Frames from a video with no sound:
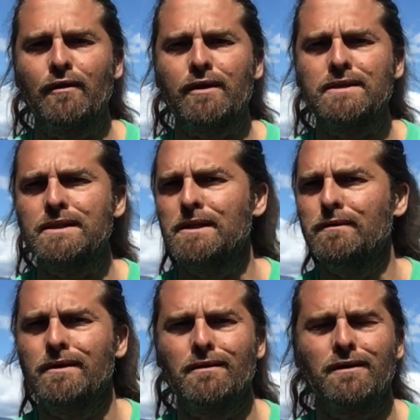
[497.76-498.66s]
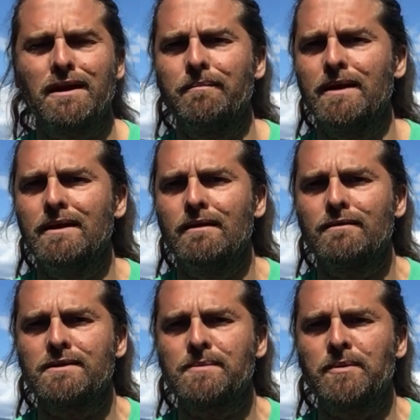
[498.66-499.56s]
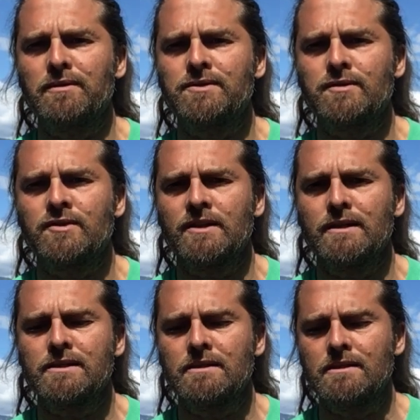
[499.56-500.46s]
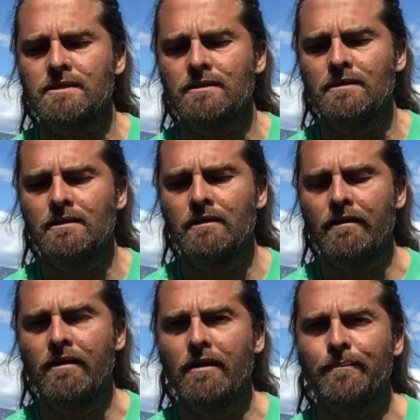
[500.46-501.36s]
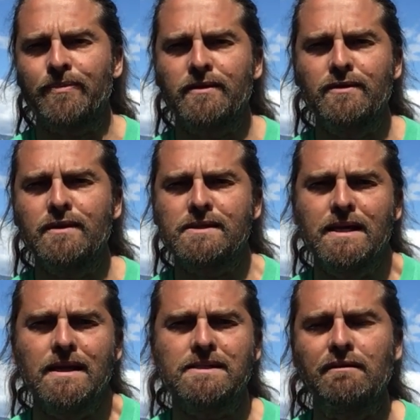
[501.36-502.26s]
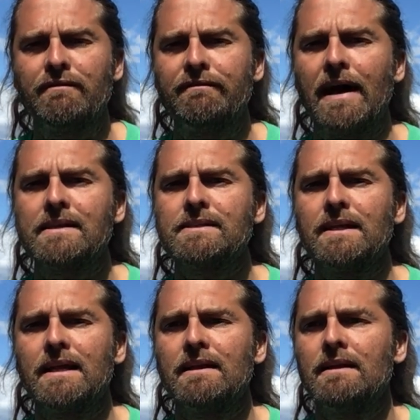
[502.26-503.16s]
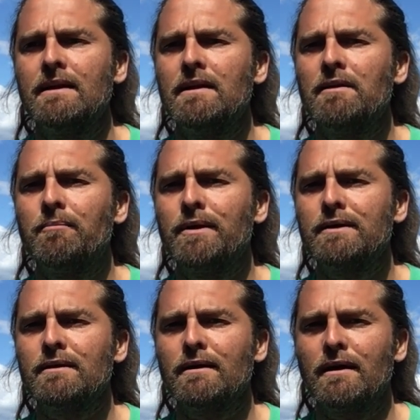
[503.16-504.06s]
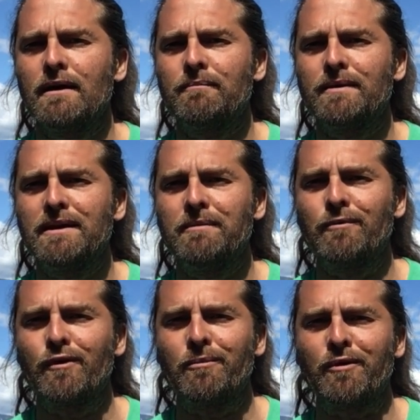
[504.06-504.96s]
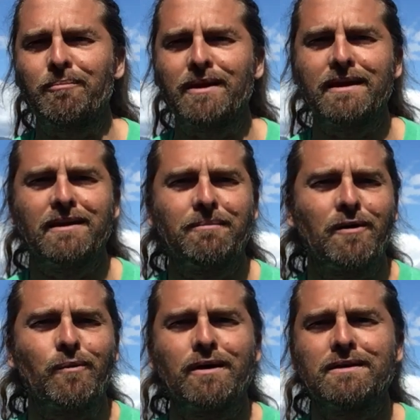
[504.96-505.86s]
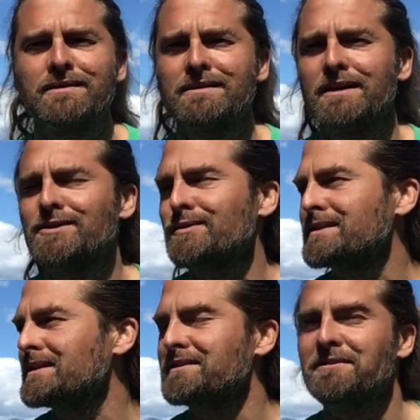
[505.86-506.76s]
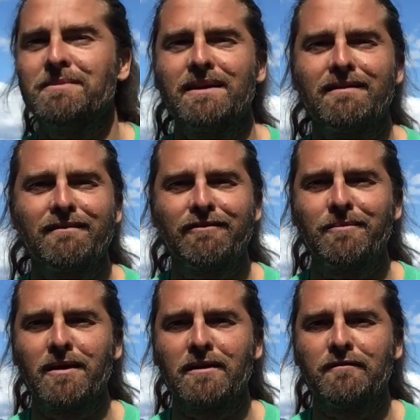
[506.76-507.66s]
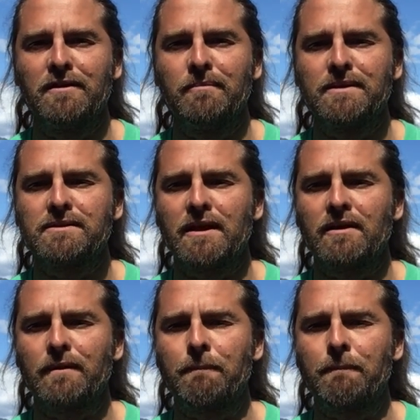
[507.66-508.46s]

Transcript: continuing to look at many other spiritual traditions. To this day, still fascinated, but I'm getting more and more picky about what's interesting to me from all of them. It's like